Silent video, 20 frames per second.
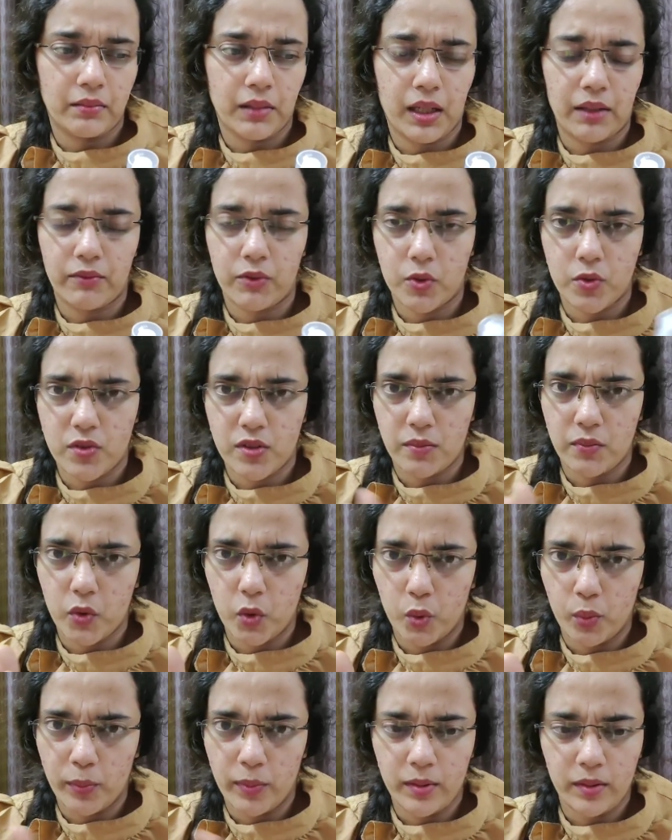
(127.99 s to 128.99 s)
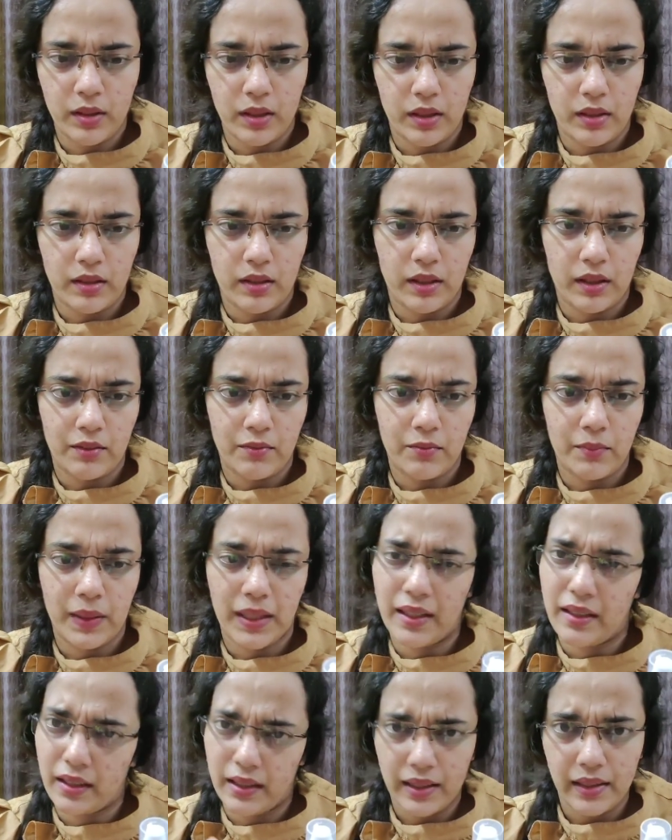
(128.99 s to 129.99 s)
I've used some coupon and I've
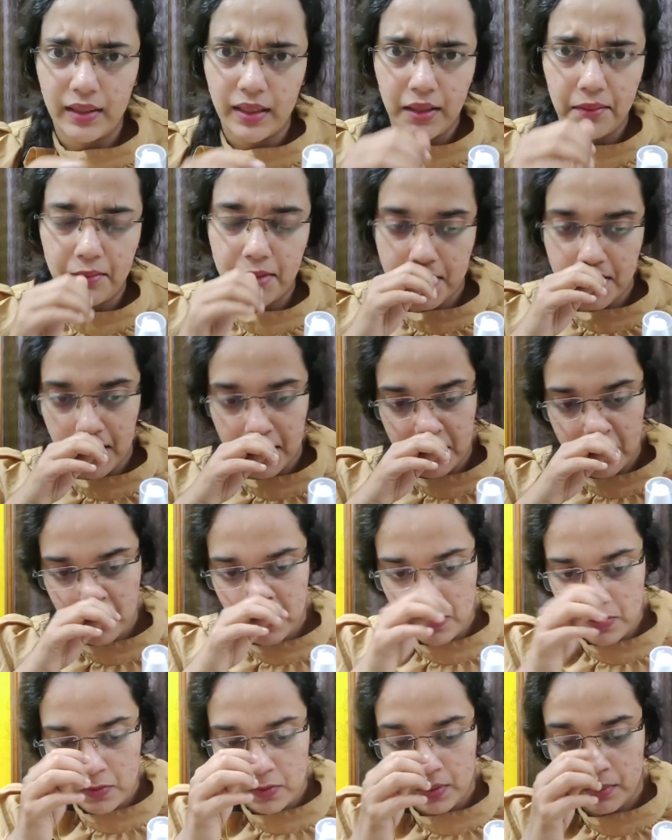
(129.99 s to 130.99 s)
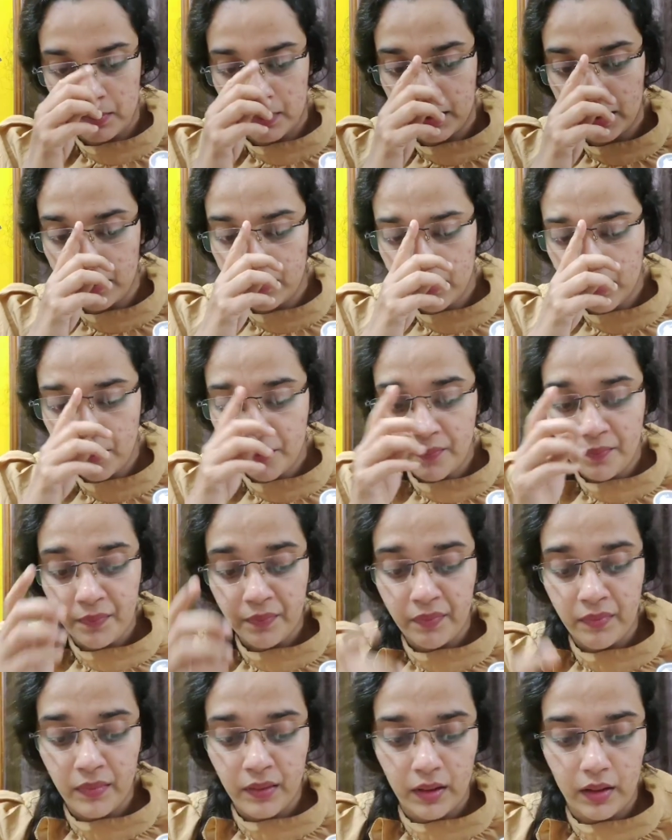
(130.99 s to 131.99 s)
paid again delivery charges also, I believe.
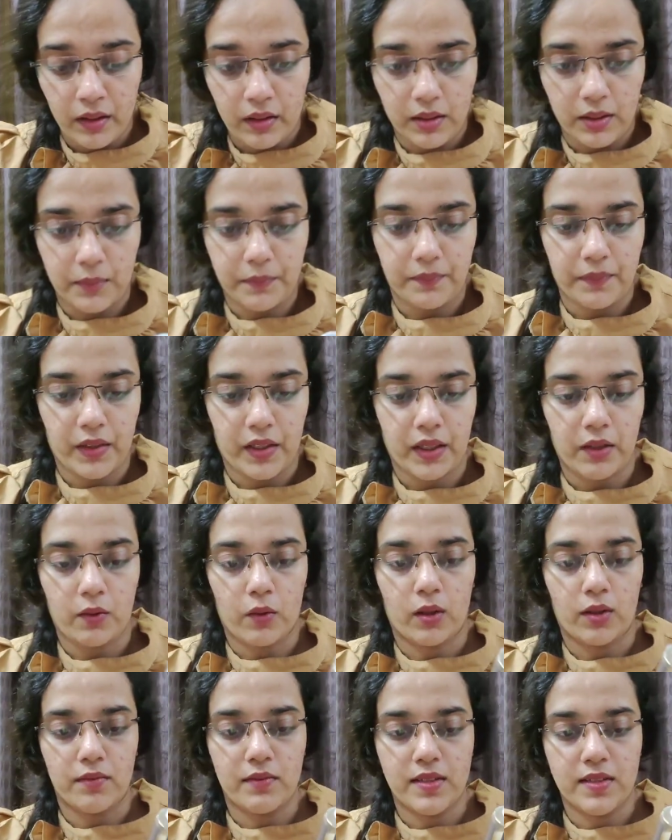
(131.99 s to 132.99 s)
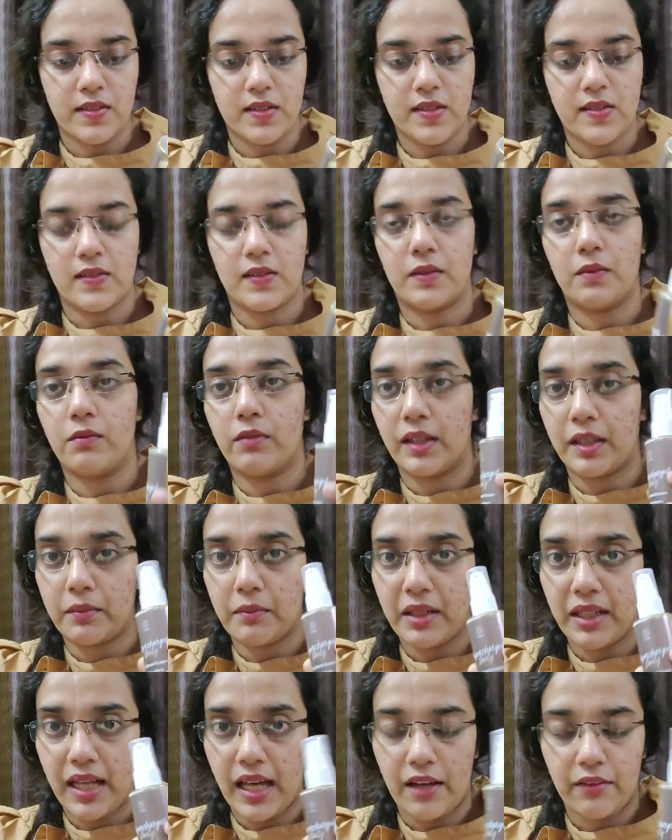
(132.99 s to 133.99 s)
Again, all of this is in
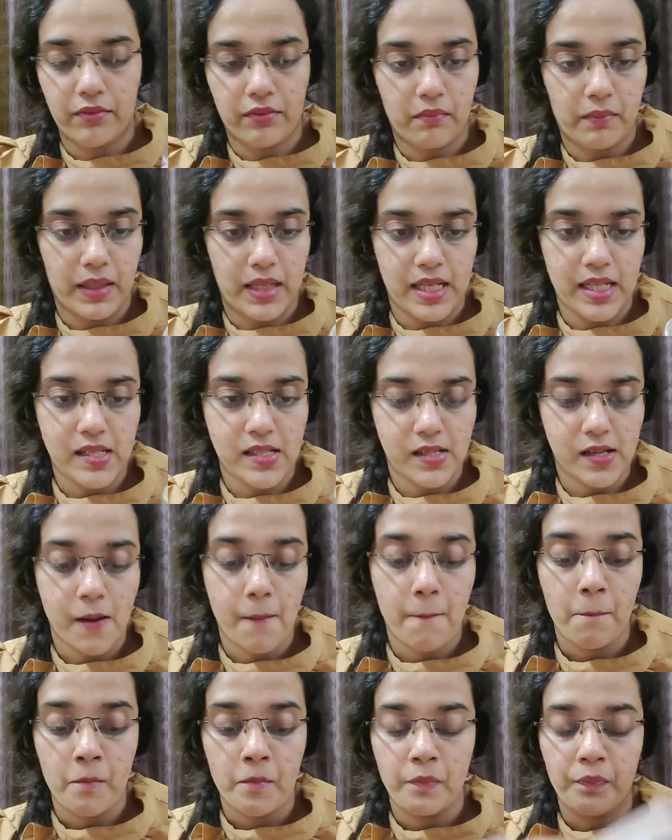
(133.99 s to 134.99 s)
vitamin F base.